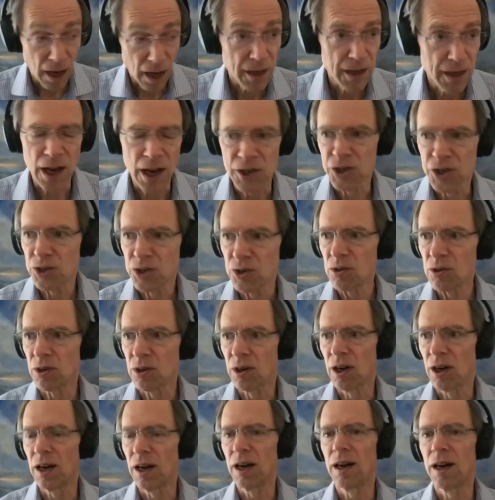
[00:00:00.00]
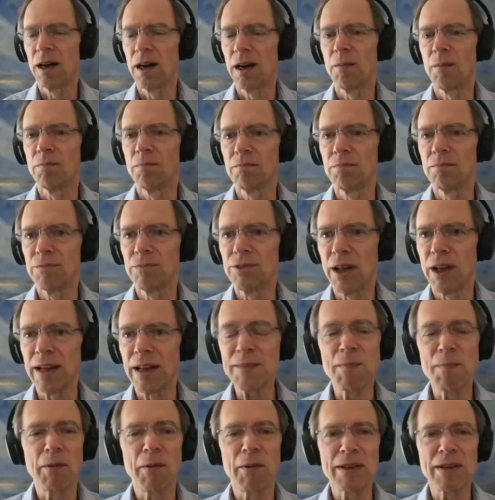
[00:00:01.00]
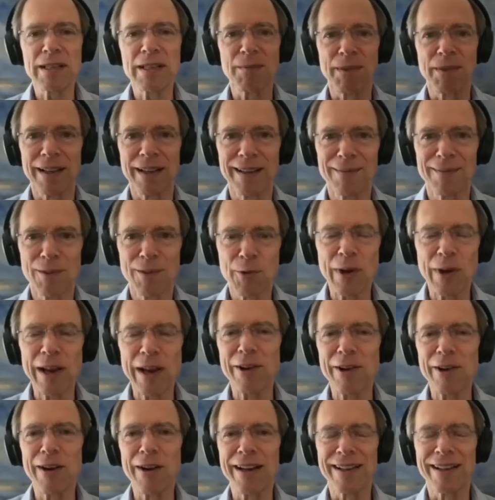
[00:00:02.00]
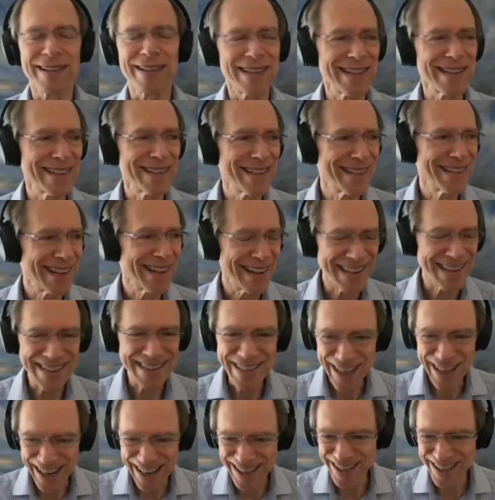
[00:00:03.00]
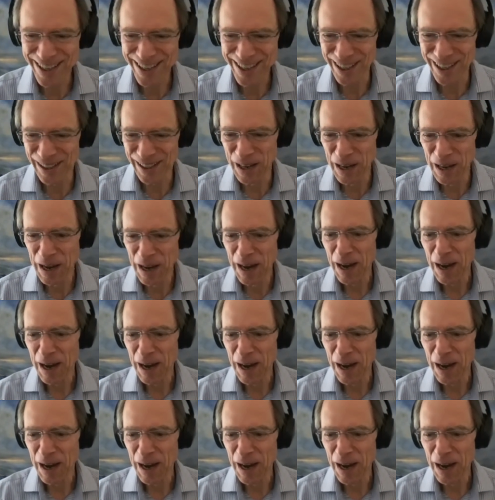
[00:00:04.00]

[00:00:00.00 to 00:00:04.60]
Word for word: yeah sure um, so that's my recipe three ingredients intention